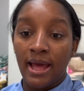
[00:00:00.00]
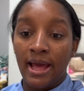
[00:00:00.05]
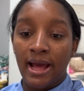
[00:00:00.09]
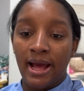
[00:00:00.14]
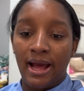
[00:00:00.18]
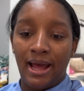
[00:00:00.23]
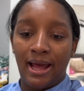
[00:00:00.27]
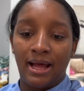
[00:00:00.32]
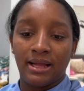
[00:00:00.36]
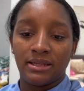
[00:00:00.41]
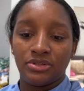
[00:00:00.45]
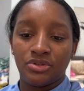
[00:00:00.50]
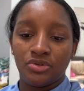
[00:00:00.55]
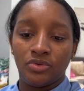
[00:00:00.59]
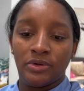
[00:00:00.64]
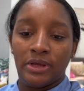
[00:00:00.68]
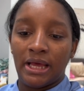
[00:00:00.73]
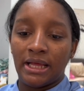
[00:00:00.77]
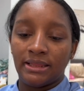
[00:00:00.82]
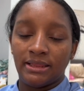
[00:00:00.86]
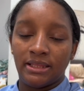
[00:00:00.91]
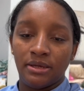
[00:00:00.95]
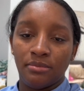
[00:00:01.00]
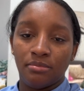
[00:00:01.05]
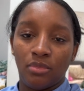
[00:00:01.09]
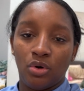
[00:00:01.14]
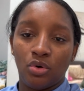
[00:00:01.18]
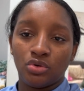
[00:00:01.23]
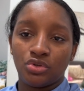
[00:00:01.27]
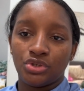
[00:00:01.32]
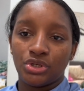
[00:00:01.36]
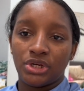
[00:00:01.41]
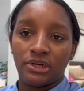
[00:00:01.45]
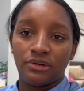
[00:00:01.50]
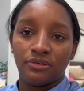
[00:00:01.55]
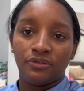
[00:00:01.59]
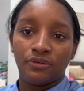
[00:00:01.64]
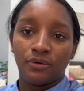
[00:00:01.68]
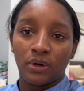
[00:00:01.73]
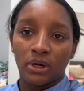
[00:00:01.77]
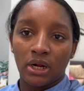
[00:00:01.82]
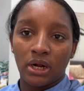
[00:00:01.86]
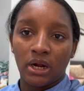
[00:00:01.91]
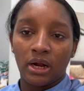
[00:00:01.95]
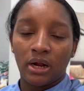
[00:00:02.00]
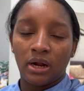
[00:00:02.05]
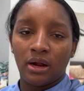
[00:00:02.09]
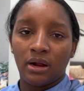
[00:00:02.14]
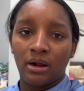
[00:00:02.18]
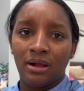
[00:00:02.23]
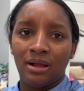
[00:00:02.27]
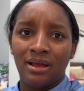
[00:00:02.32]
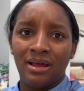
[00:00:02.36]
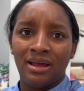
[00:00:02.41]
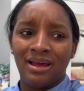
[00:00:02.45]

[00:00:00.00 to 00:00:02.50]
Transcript: I had to get the Motrin for her.